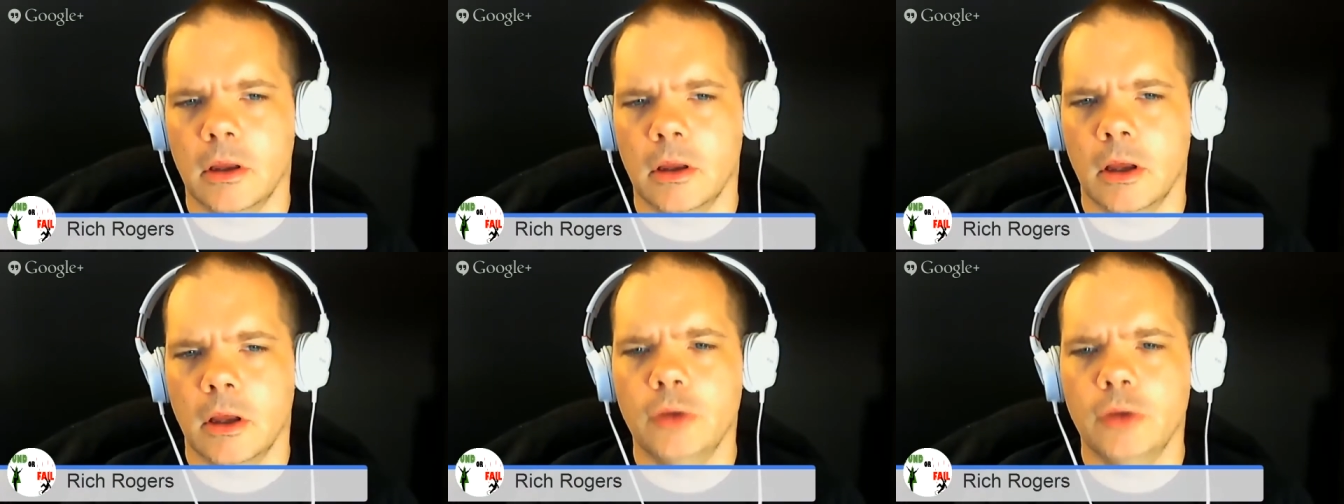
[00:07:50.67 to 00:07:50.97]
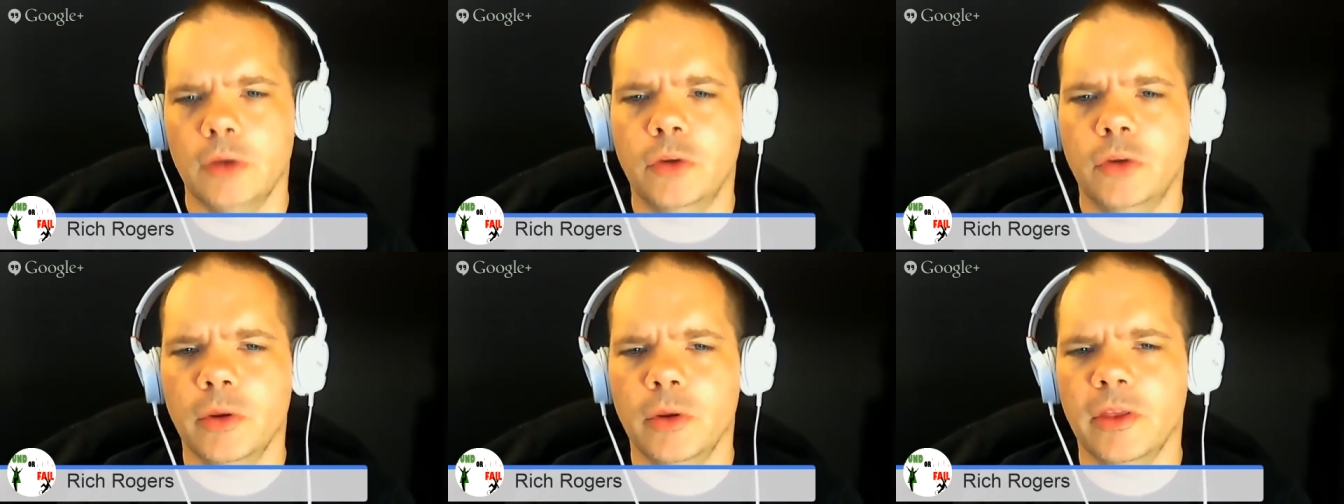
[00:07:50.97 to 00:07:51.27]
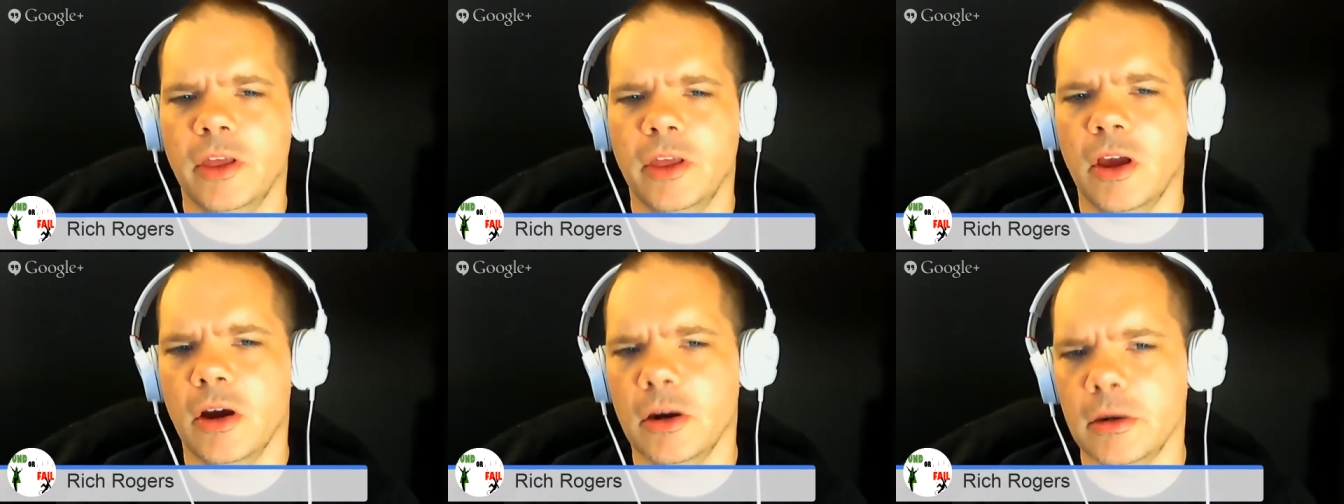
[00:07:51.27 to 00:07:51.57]
Who's doing
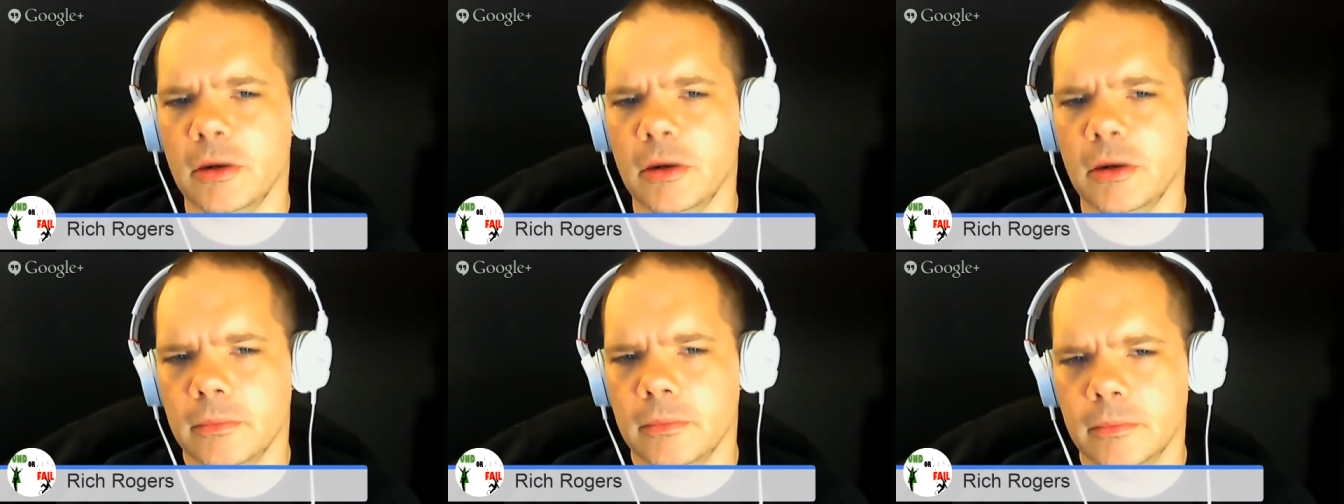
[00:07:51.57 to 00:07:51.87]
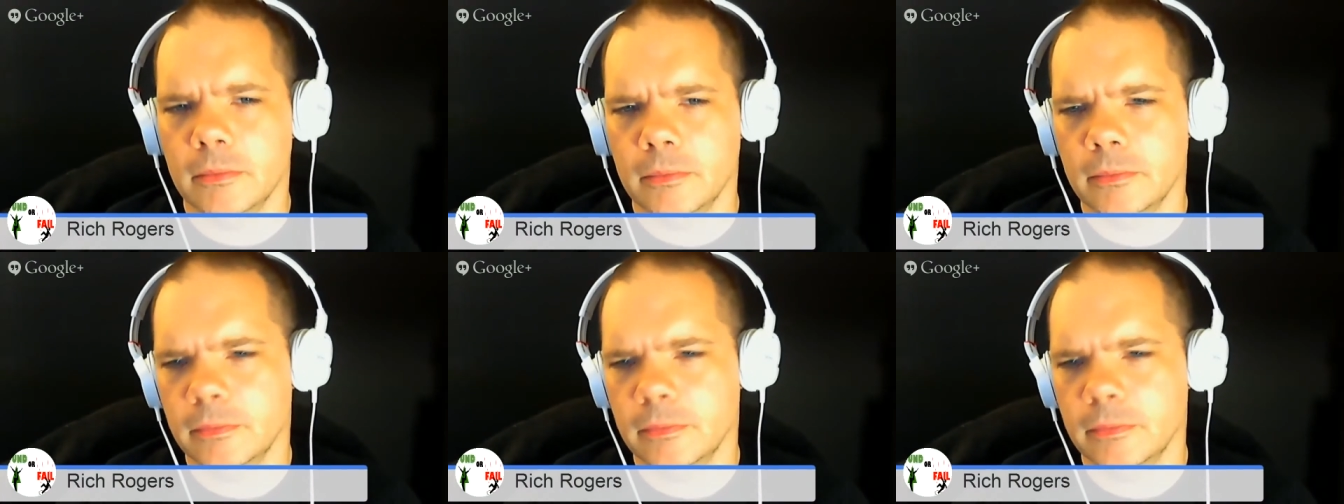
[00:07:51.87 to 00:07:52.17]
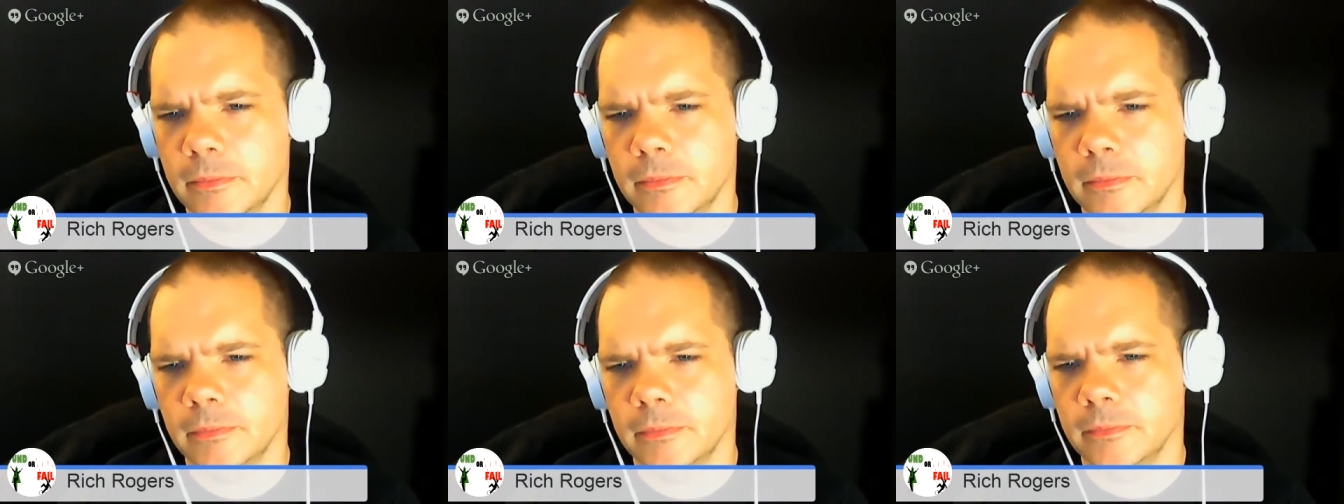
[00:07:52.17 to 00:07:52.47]
the art?
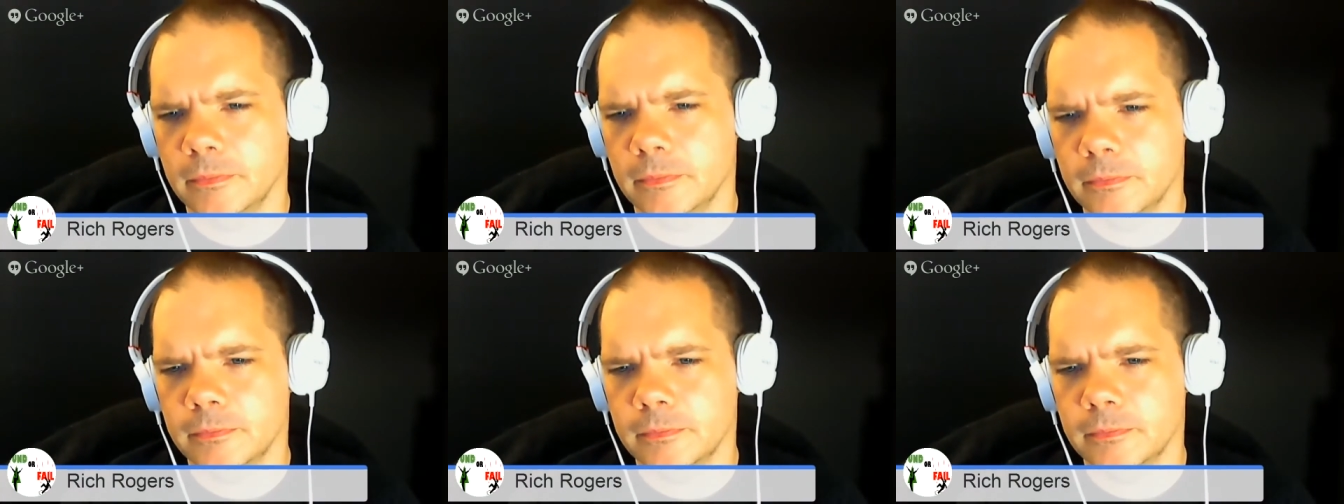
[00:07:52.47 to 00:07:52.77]
Uh,